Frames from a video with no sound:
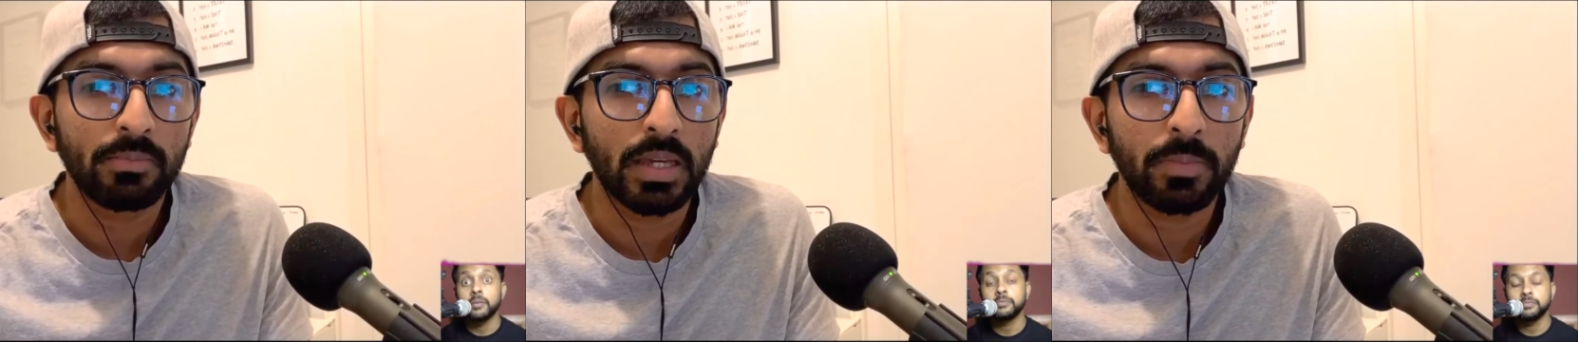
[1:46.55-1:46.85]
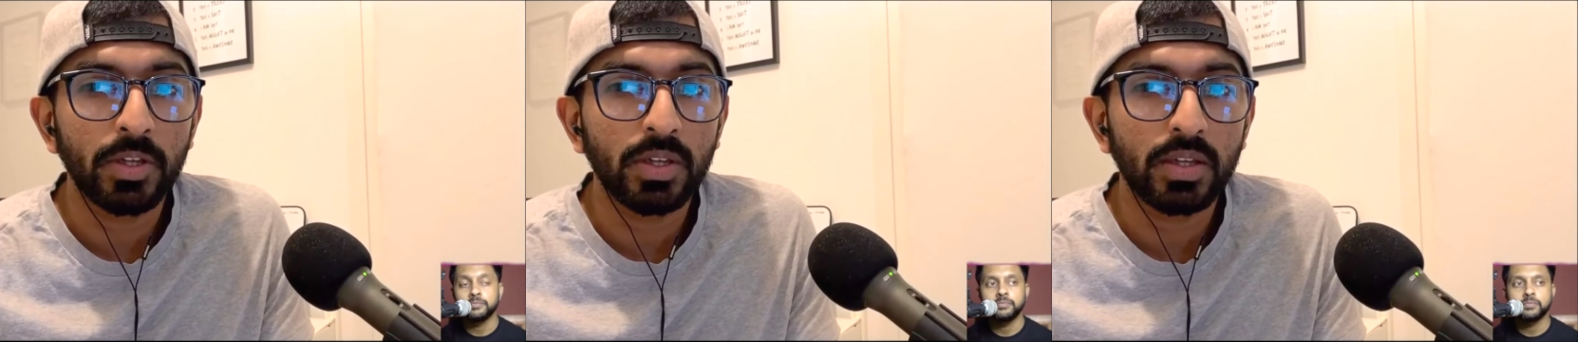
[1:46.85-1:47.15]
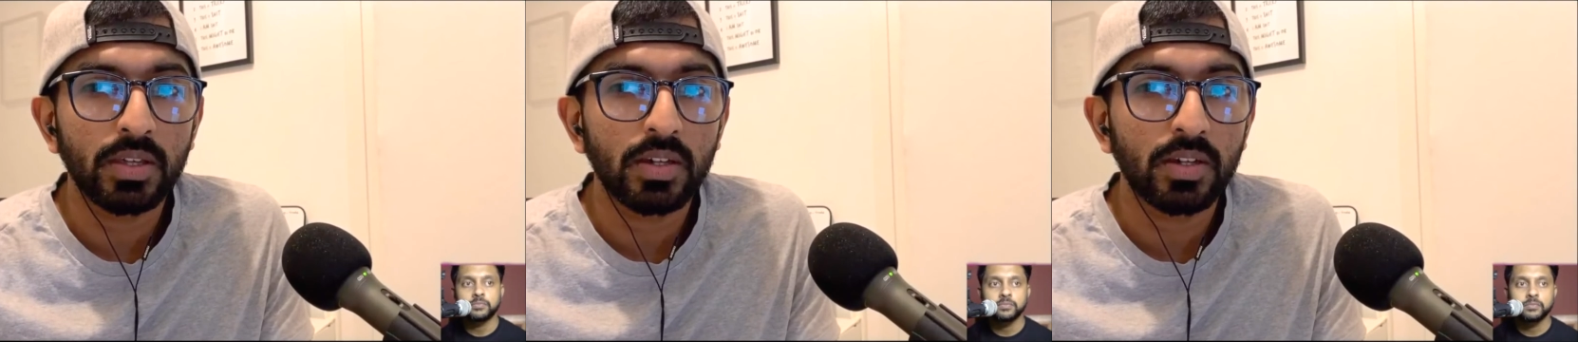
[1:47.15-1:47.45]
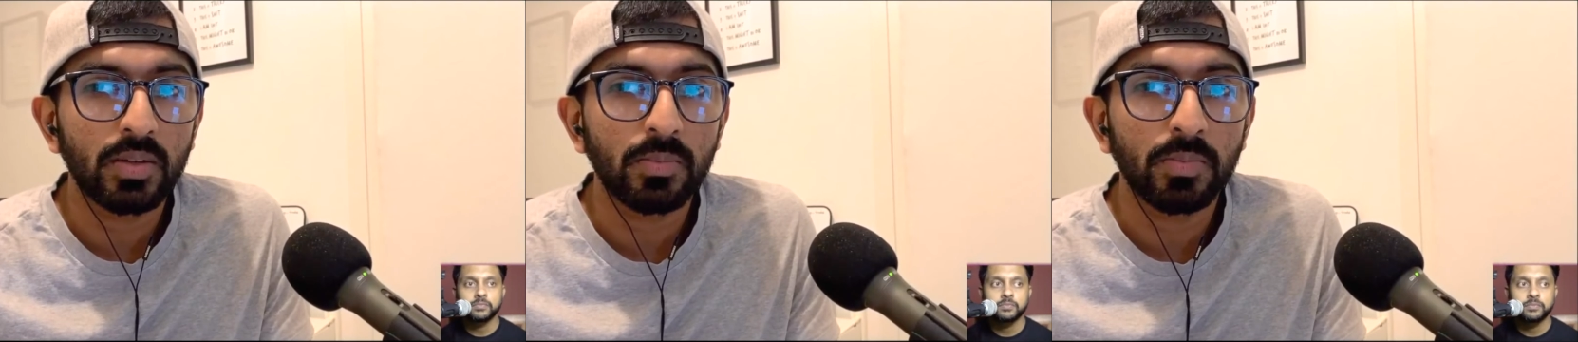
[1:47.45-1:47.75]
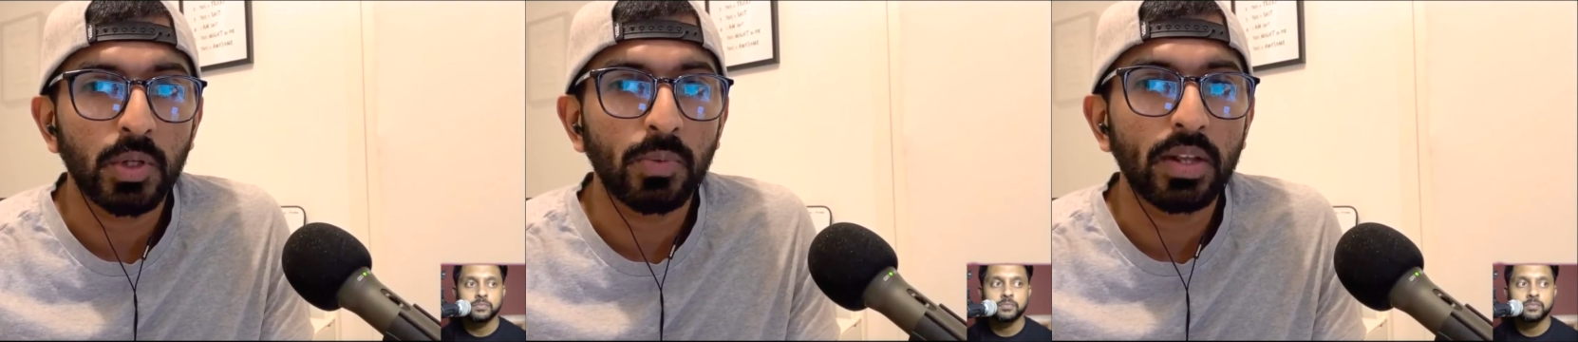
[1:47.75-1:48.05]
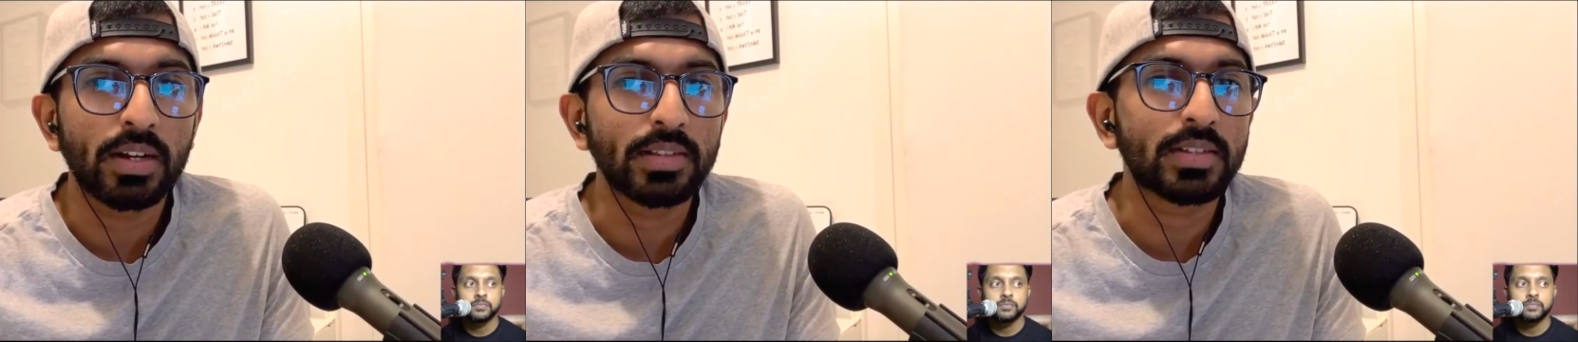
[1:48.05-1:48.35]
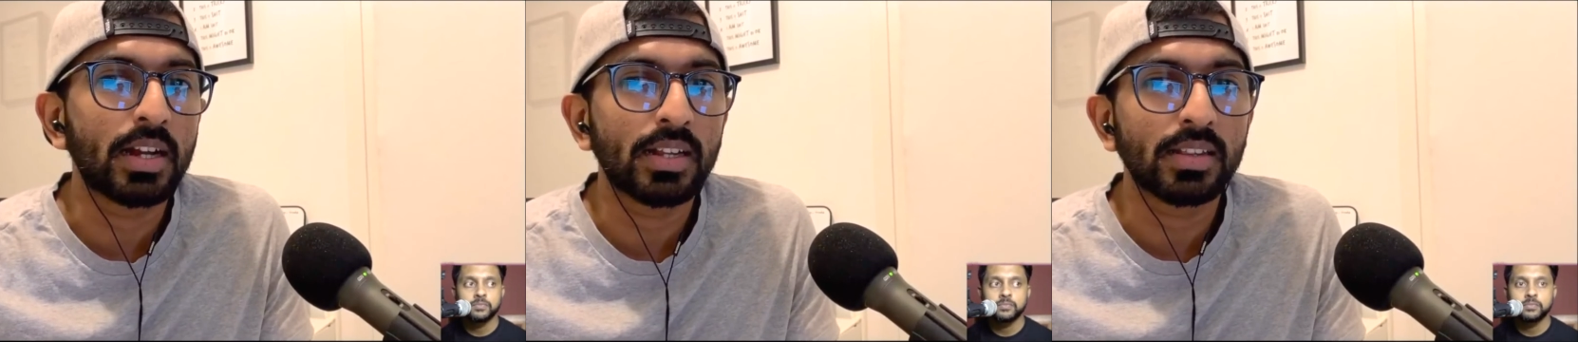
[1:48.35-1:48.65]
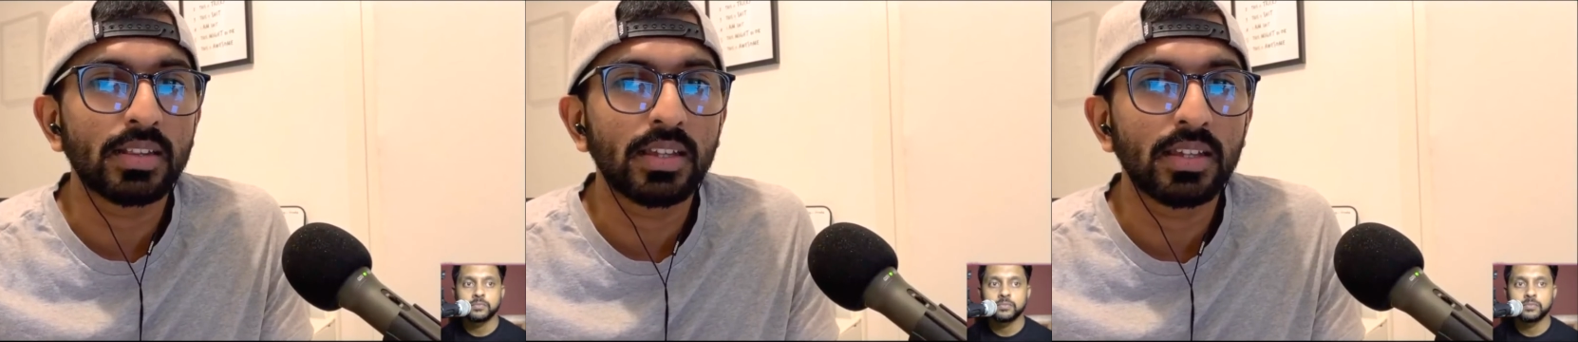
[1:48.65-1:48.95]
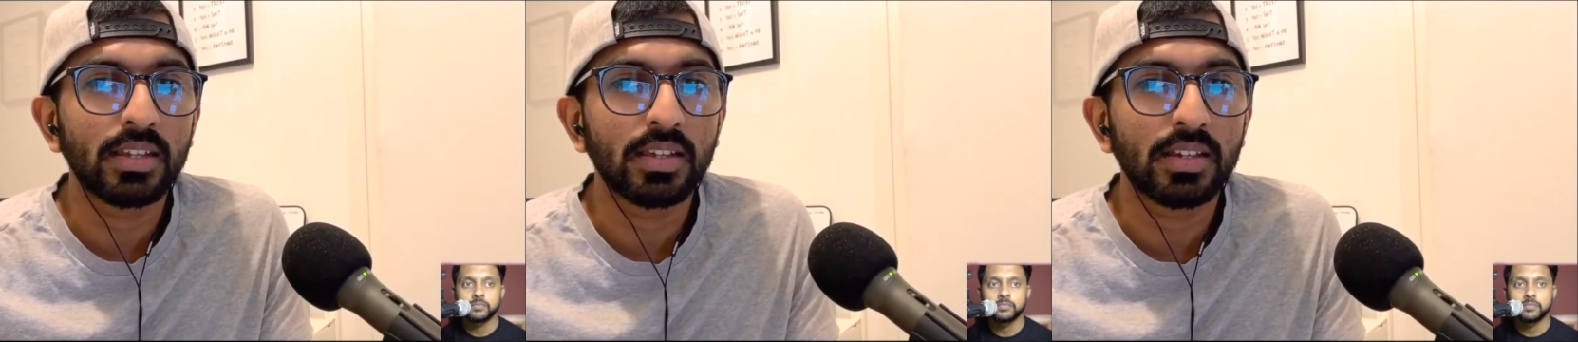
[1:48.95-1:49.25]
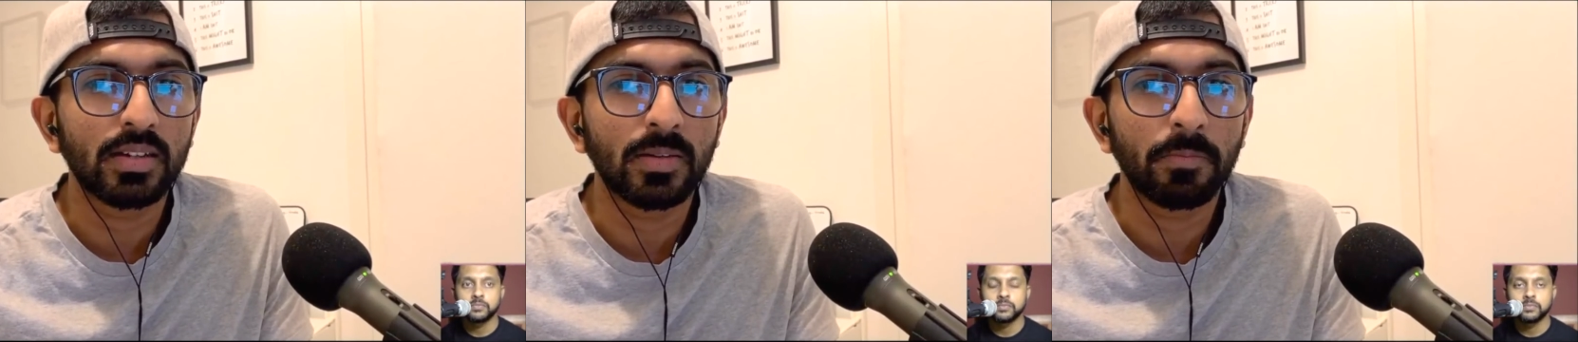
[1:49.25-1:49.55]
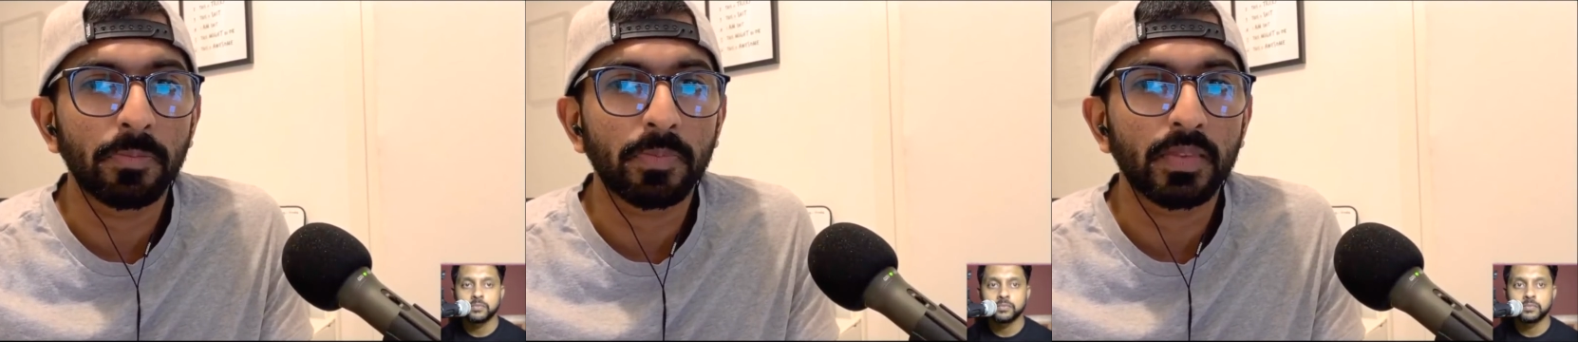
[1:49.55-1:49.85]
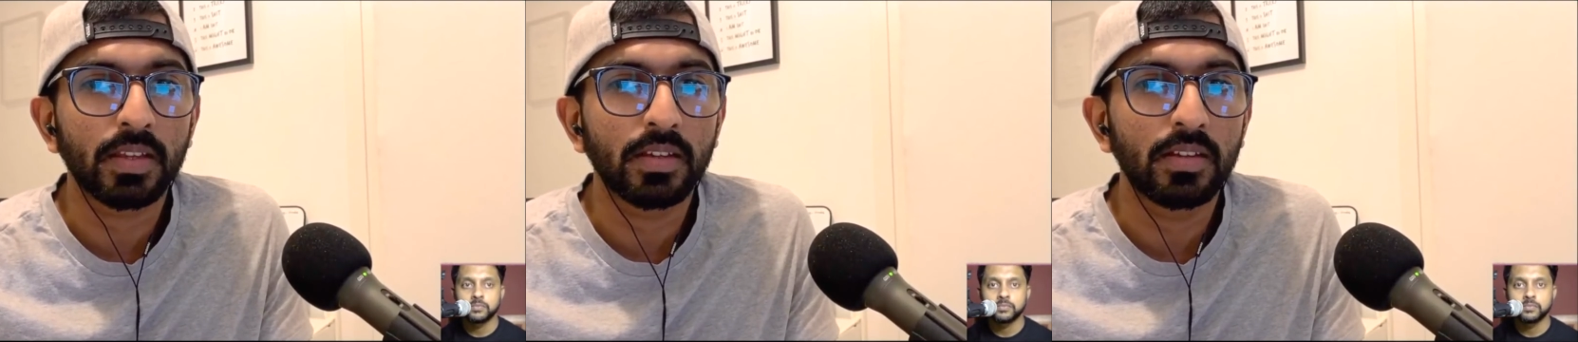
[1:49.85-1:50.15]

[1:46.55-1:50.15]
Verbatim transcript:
Speaker 1: and maybe uh, you will rest until the um,